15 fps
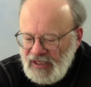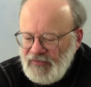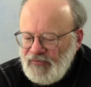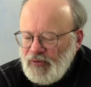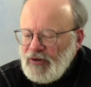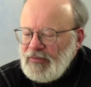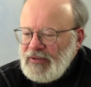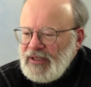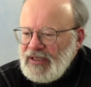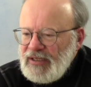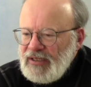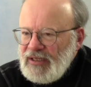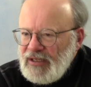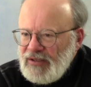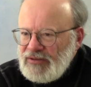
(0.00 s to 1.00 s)
I'd
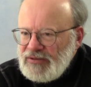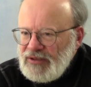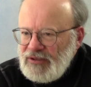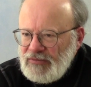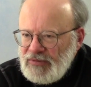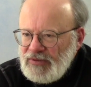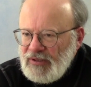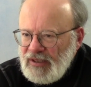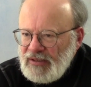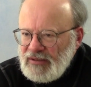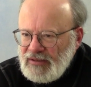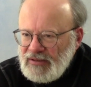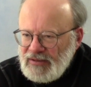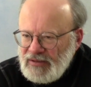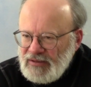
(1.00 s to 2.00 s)
formulate it now as a human
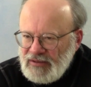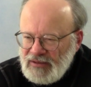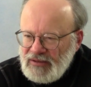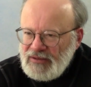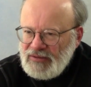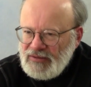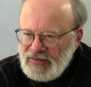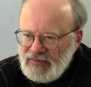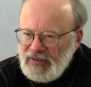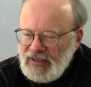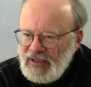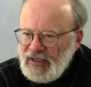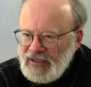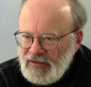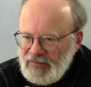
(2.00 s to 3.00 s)
right, you know, the
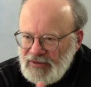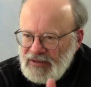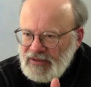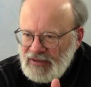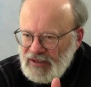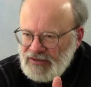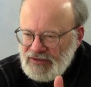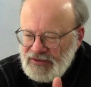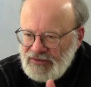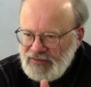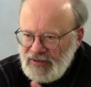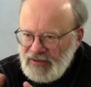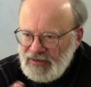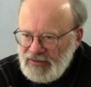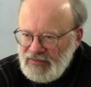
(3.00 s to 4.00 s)
right not to be touched,
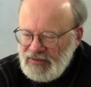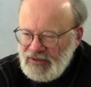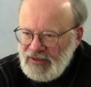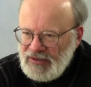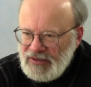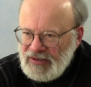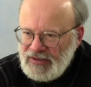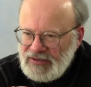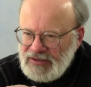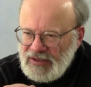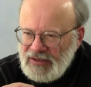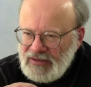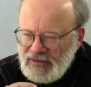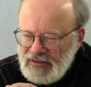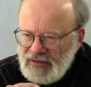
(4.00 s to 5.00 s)
treated without your
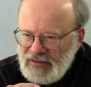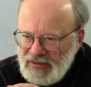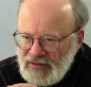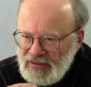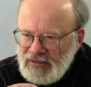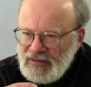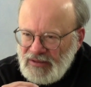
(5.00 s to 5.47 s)
consent. Yeah.